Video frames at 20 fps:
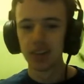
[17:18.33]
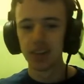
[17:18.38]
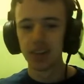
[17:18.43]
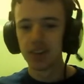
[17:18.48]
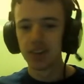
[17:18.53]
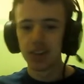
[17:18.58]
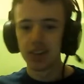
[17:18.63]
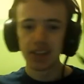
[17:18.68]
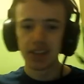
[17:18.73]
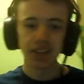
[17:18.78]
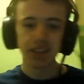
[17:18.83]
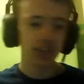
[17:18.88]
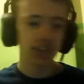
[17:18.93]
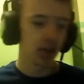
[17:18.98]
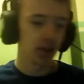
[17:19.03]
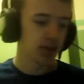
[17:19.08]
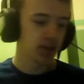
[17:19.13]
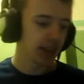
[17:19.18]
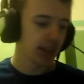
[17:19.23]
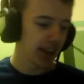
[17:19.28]
It's closed
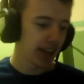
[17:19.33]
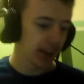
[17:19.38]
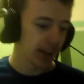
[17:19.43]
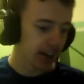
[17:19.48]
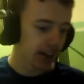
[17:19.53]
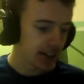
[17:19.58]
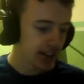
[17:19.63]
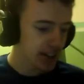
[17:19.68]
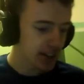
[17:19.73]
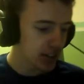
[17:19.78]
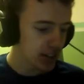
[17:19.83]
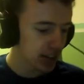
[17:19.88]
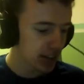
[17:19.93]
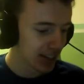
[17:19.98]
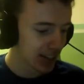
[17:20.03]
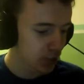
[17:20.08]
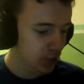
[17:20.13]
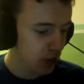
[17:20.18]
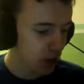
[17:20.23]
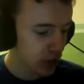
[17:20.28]
again, guys. It's
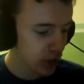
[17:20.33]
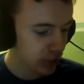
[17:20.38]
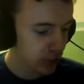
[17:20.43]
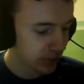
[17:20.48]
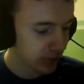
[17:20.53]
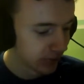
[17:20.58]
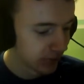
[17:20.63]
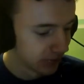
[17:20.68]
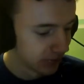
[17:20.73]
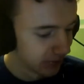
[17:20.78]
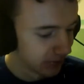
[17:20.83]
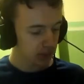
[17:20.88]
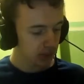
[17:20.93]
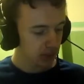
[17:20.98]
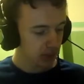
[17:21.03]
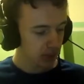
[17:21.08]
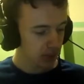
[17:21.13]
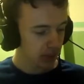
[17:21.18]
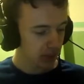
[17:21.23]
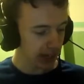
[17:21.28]
crashing.
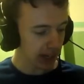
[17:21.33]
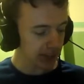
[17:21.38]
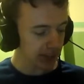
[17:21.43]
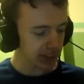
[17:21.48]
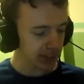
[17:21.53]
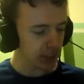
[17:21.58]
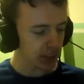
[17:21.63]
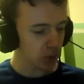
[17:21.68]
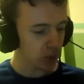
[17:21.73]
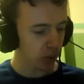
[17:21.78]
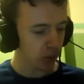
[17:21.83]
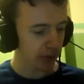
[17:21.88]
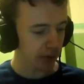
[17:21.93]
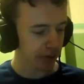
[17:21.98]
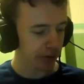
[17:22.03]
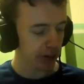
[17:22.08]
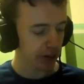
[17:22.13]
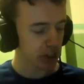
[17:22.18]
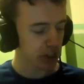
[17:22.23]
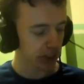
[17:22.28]
I think you'll do it,
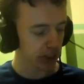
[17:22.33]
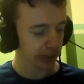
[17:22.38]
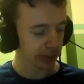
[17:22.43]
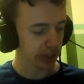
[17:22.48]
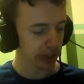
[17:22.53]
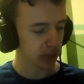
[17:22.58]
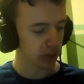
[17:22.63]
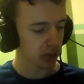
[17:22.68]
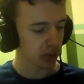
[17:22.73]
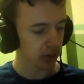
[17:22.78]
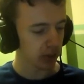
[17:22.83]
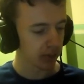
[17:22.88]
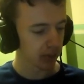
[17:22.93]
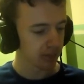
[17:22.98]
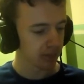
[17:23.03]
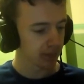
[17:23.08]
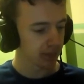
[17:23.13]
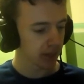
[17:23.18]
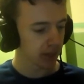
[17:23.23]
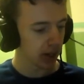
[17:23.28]
French. I think you'll do it.
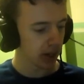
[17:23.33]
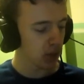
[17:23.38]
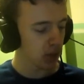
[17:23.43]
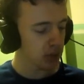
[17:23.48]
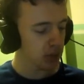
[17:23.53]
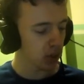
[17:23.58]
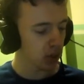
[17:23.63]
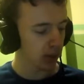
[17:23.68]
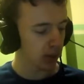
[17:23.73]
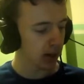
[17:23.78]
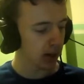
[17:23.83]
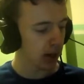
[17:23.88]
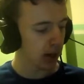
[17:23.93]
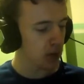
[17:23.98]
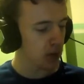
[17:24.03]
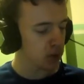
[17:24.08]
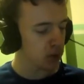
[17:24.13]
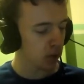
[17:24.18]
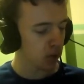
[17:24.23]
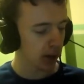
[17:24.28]
I hope you
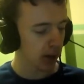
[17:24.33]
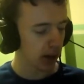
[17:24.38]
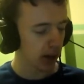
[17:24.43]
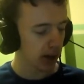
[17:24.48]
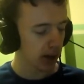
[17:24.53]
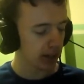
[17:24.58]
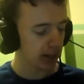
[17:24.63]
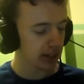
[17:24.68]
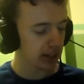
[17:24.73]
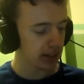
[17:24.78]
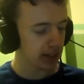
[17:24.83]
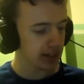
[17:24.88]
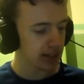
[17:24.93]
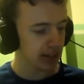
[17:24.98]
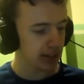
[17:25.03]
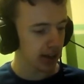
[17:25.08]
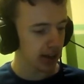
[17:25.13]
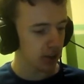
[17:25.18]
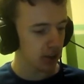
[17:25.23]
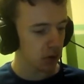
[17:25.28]
do it early this year,
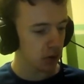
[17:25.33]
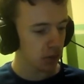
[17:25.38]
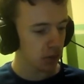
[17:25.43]
dude.